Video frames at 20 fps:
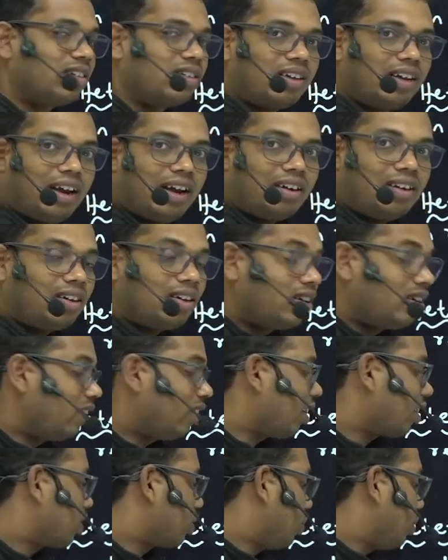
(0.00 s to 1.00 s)
and
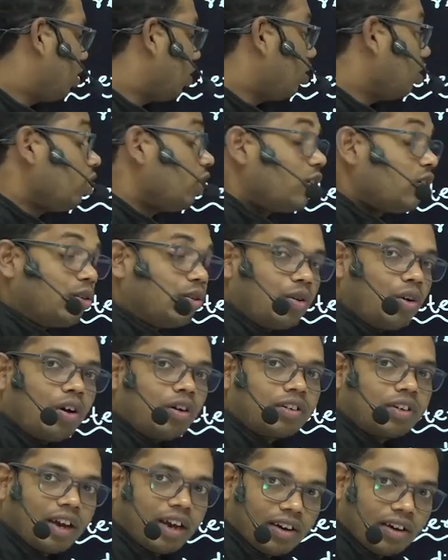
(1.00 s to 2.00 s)
larkspur,
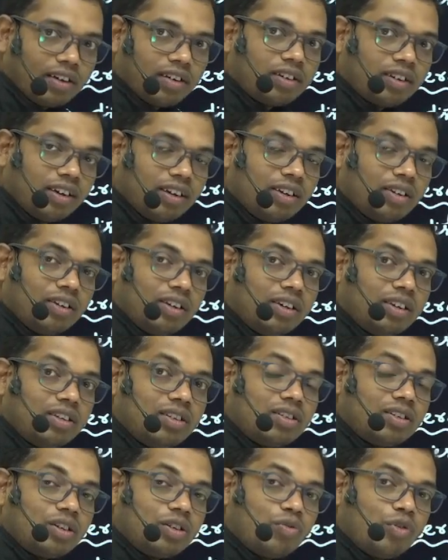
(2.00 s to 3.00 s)
not carrot.
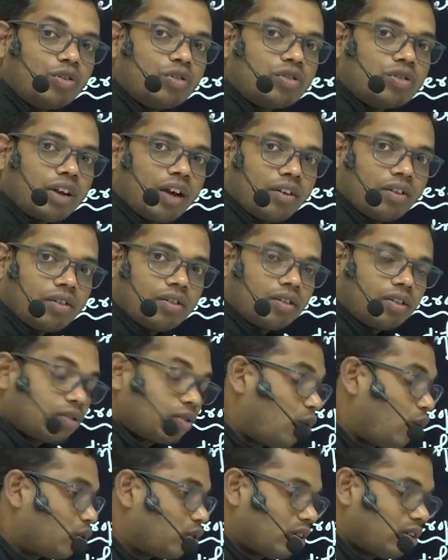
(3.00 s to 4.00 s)
It was
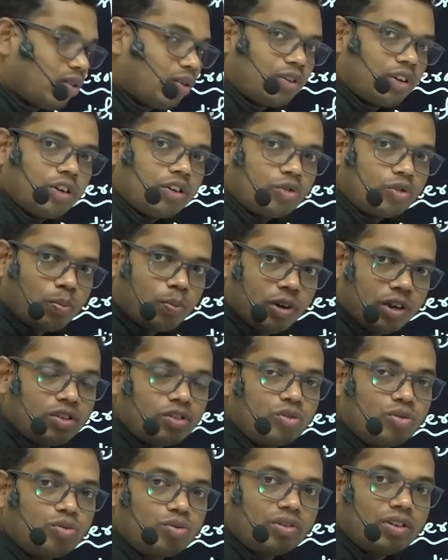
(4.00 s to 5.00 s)
cotton. Okay, so
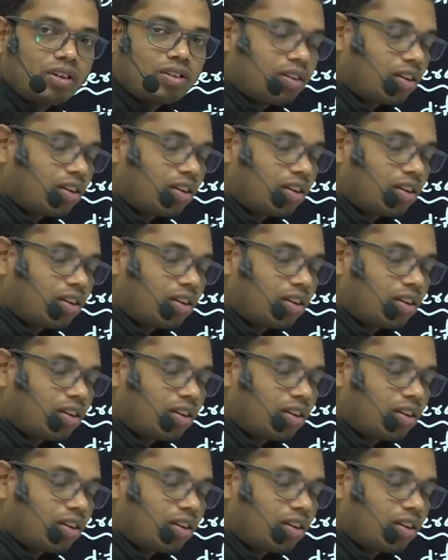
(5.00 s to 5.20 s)
please do that